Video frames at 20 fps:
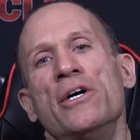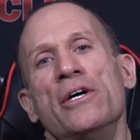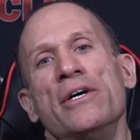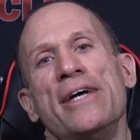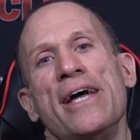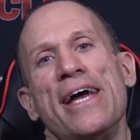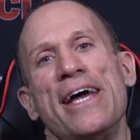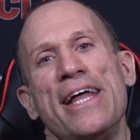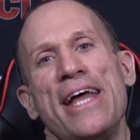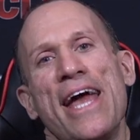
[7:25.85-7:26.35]

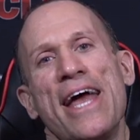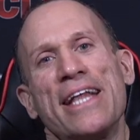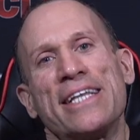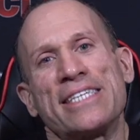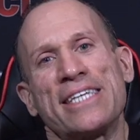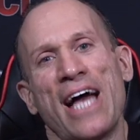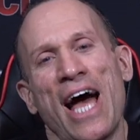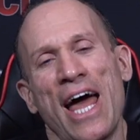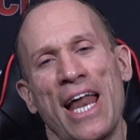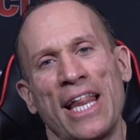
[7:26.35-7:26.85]
It, it's
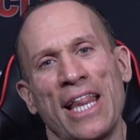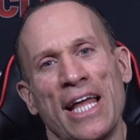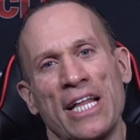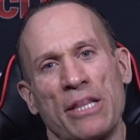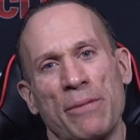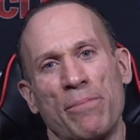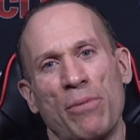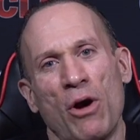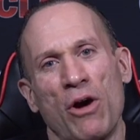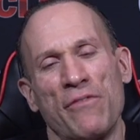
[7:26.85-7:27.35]
kind of like mm-hmm.
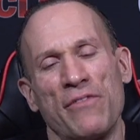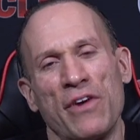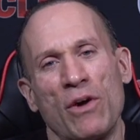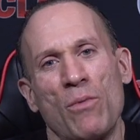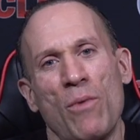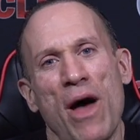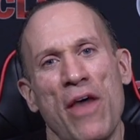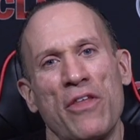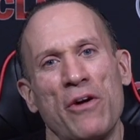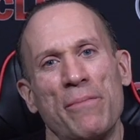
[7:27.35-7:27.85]
the perfect
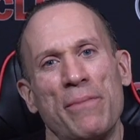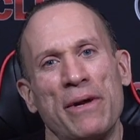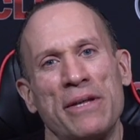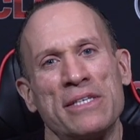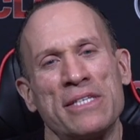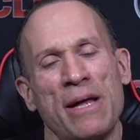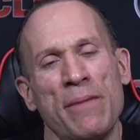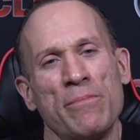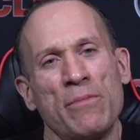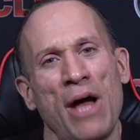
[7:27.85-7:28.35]
weather, but
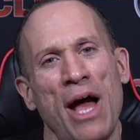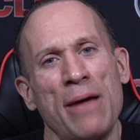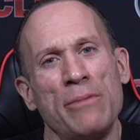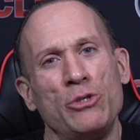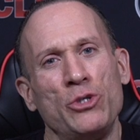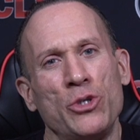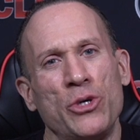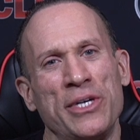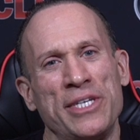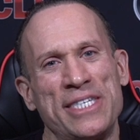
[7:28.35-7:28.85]
sometimes
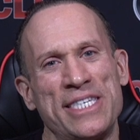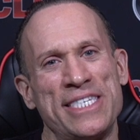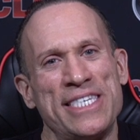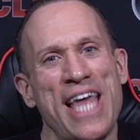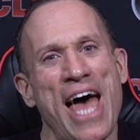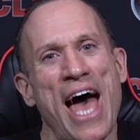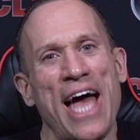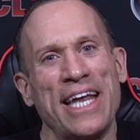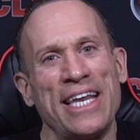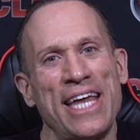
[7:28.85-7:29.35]
you can
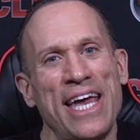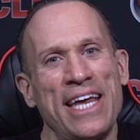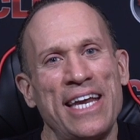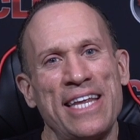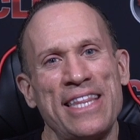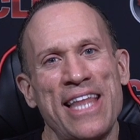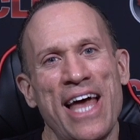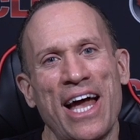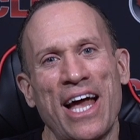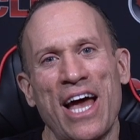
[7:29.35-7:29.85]
stagnate
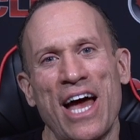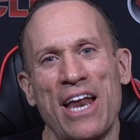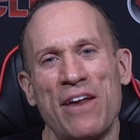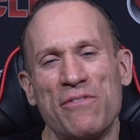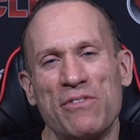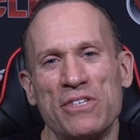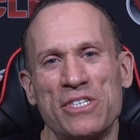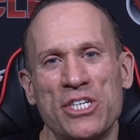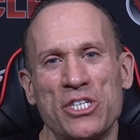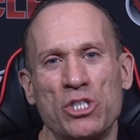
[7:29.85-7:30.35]
in that kind
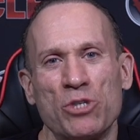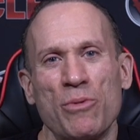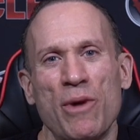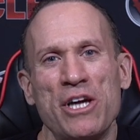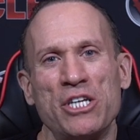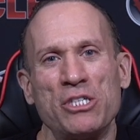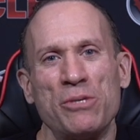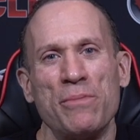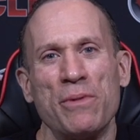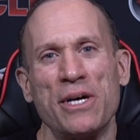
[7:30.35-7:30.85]
of a
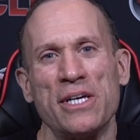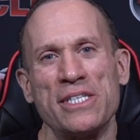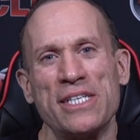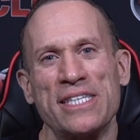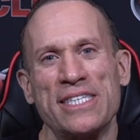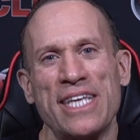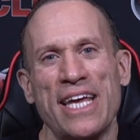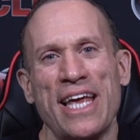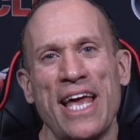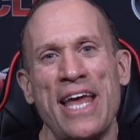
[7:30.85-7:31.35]
situation because
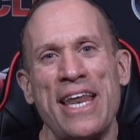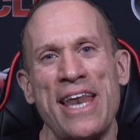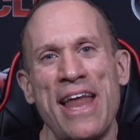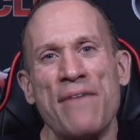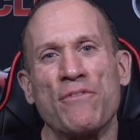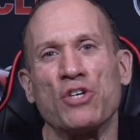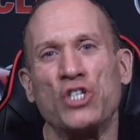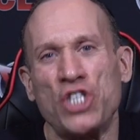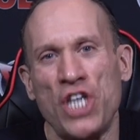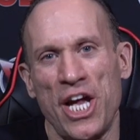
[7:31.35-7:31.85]
it's like it
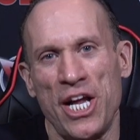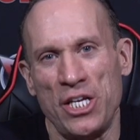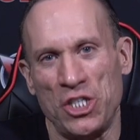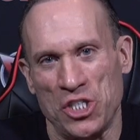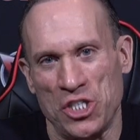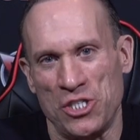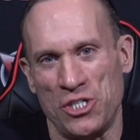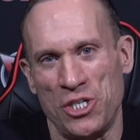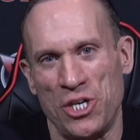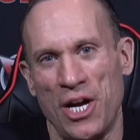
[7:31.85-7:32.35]
never
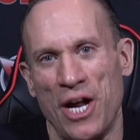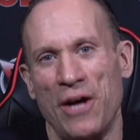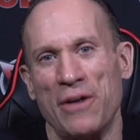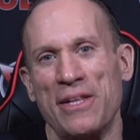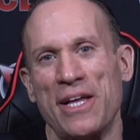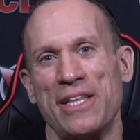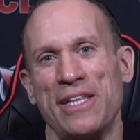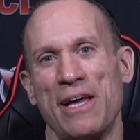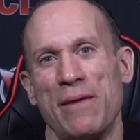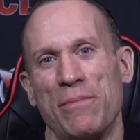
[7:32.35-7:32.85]
changes, you know,
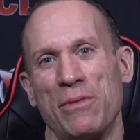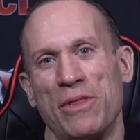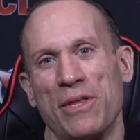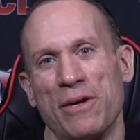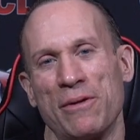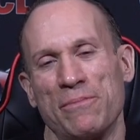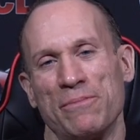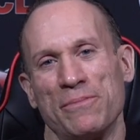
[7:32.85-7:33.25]
that type of thing.